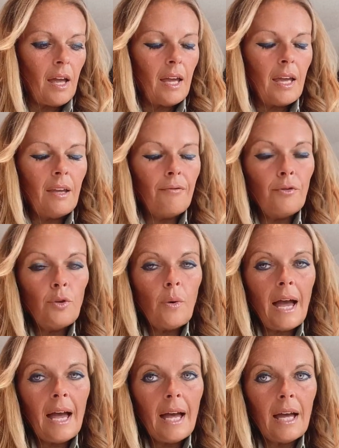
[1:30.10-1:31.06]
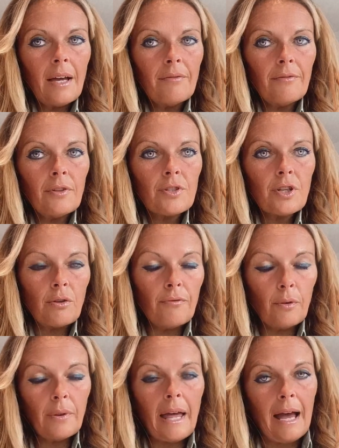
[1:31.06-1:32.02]
if you have, so you
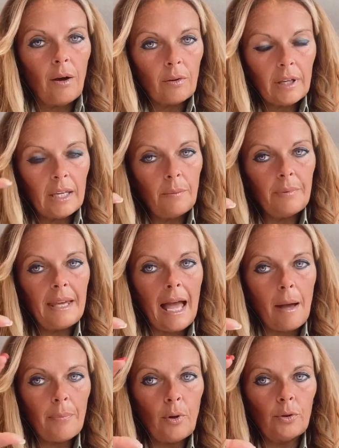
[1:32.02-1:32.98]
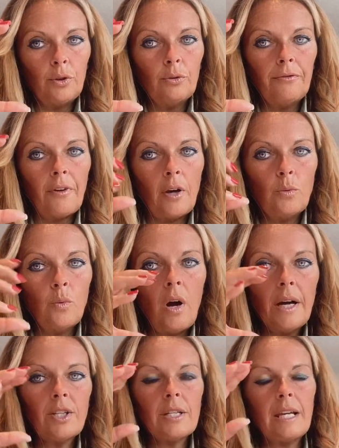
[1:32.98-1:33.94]
fill that out, keep the app on your phone. What
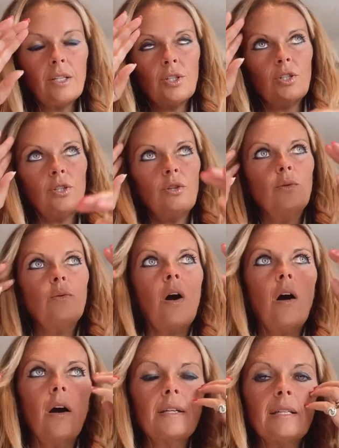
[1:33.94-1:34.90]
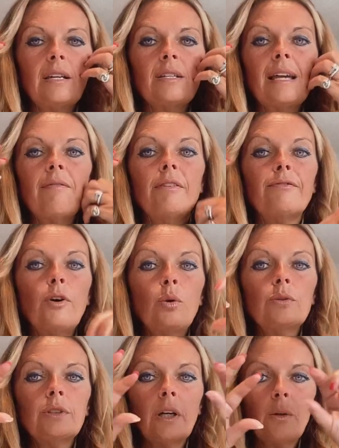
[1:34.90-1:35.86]
I tend to do, I tend to have a
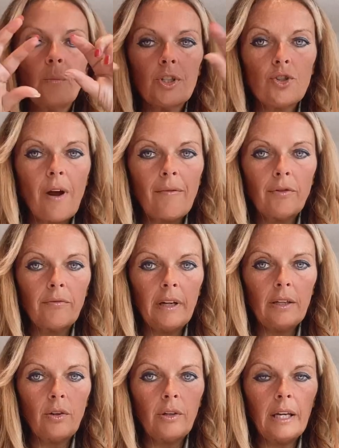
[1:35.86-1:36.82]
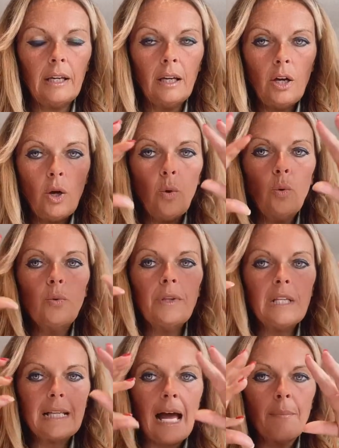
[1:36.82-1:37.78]
folder with travel written on it. All
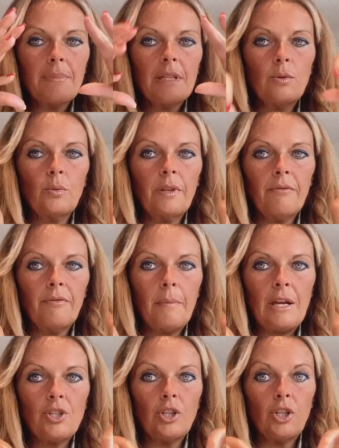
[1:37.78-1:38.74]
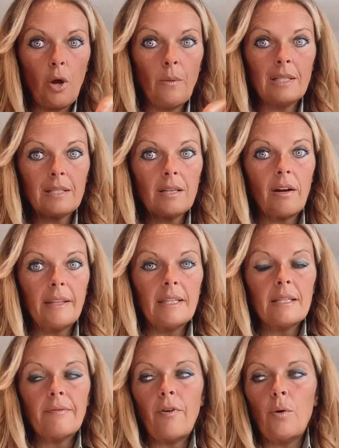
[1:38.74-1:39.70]
these apps and all the information go inside
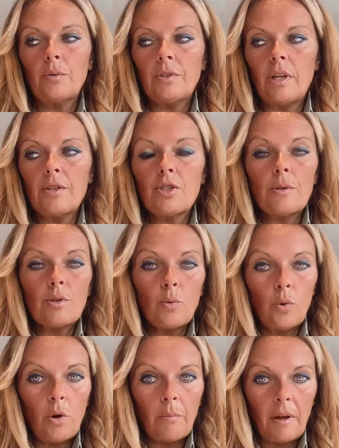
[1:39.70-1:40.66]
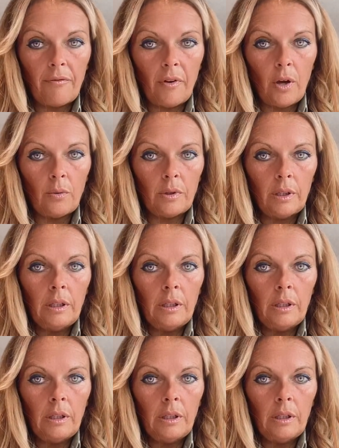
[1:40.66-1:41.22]
this folder, so it's all on my phone.